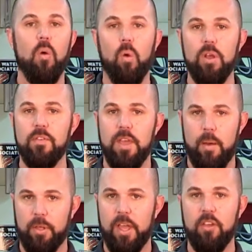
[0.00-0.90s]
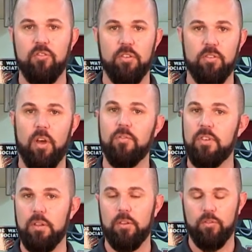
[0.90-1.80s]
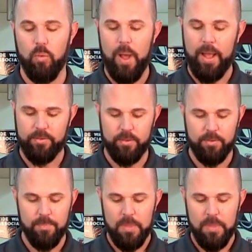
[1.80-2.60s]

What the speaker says: or even the application of sealants or waxes.